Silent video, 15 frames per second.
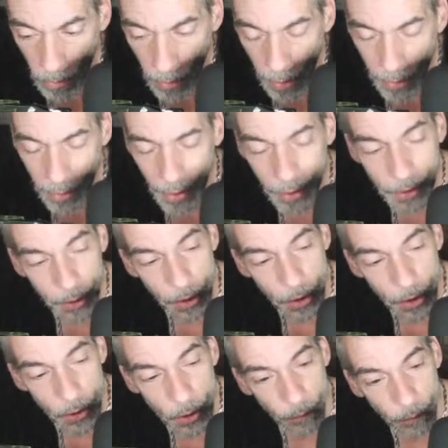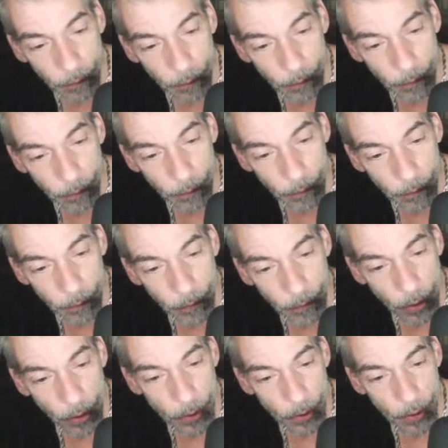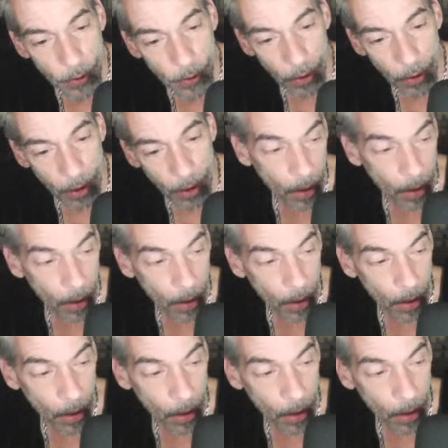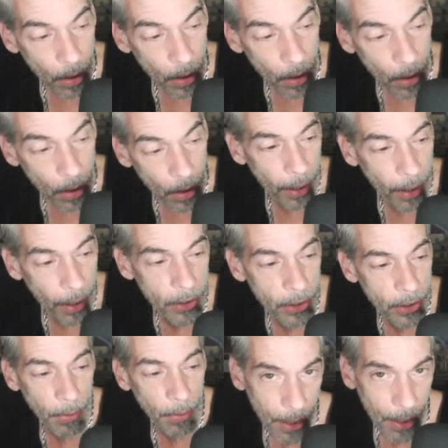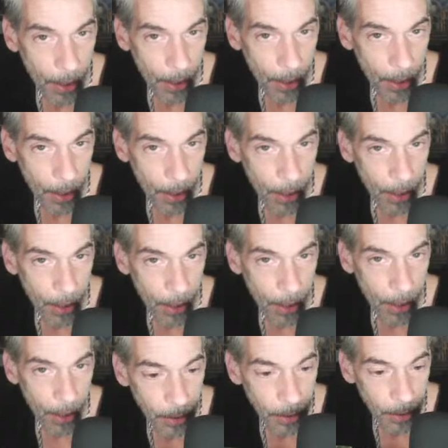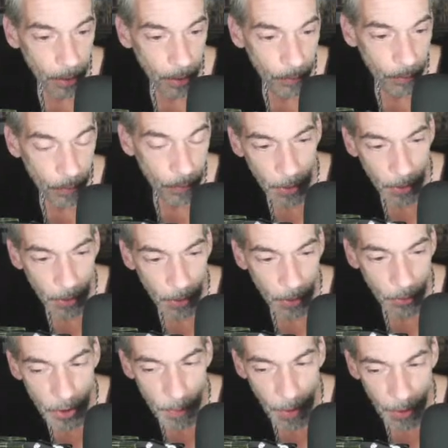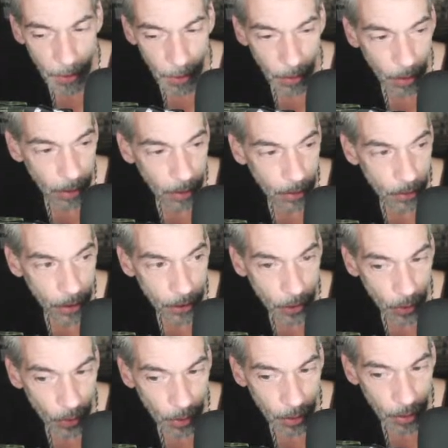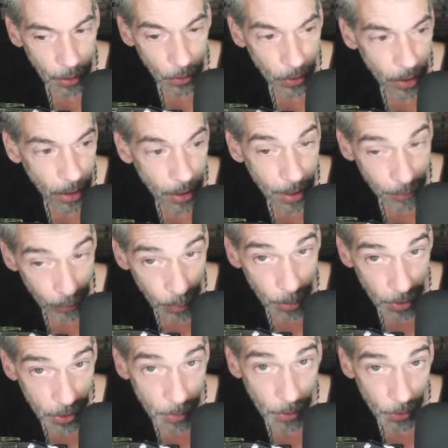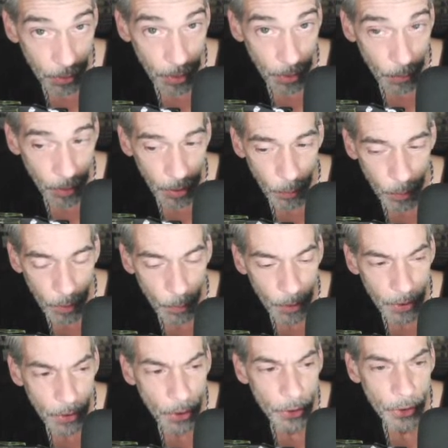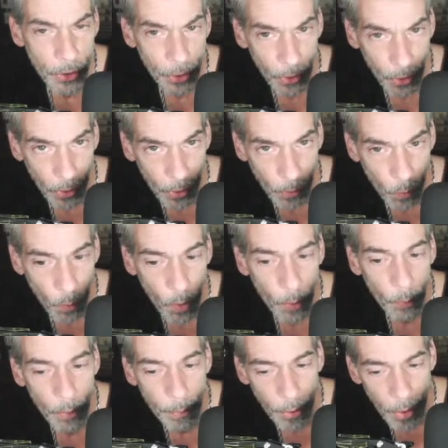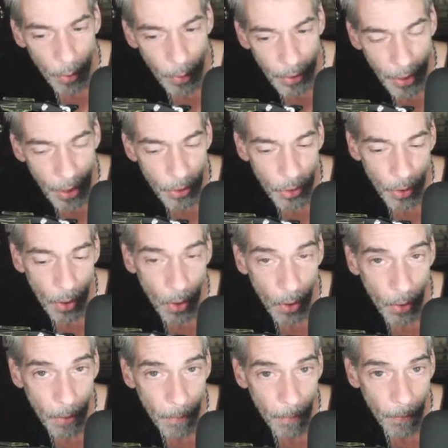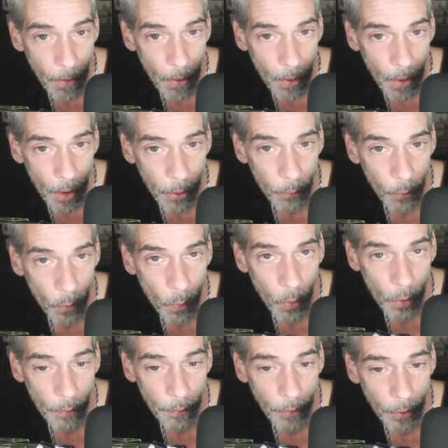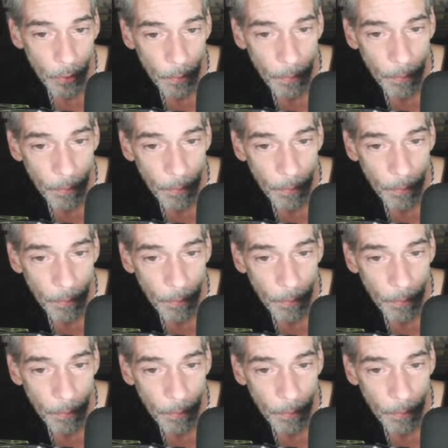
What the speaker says: And it's these worldviews that let us sort of experience the totality of possibility without spending in eternity looking at every possibility. We discern what we put our attention on through worldview,